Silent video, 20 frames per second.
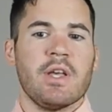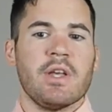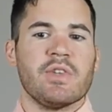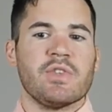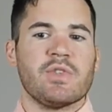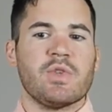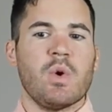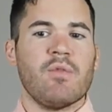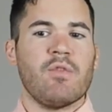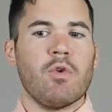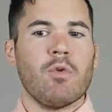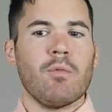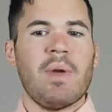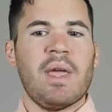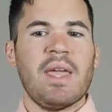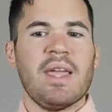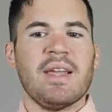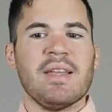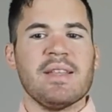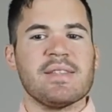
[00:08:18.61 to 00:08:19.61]
So if you
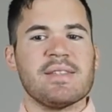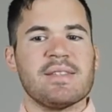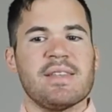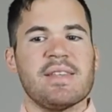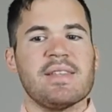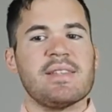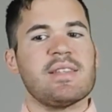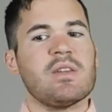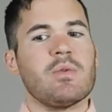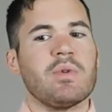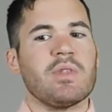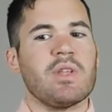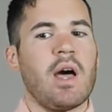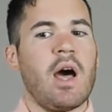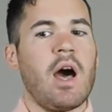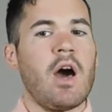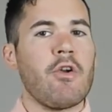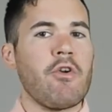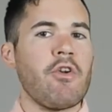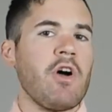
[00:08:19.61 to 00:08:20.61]
remain consistent with
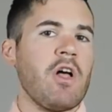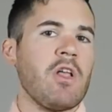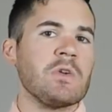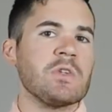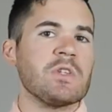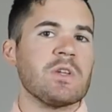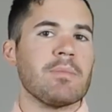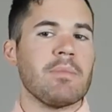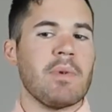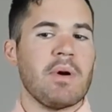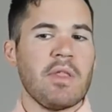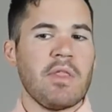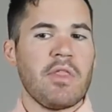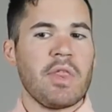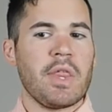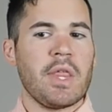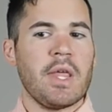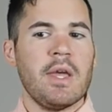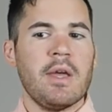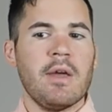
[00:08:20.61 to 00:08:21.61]
$100 a
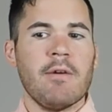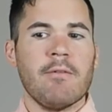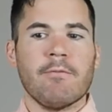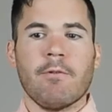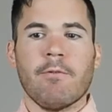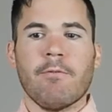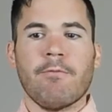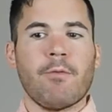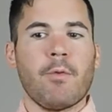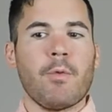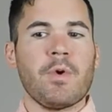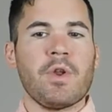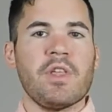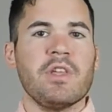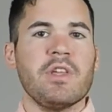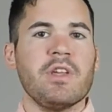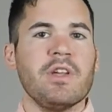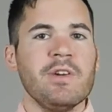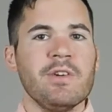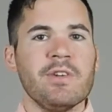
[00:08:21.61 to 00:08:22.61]
month for 40
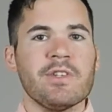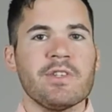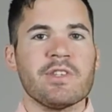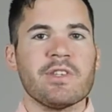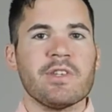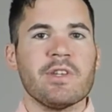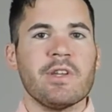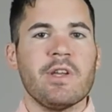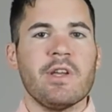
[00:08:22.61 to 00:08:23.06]
years,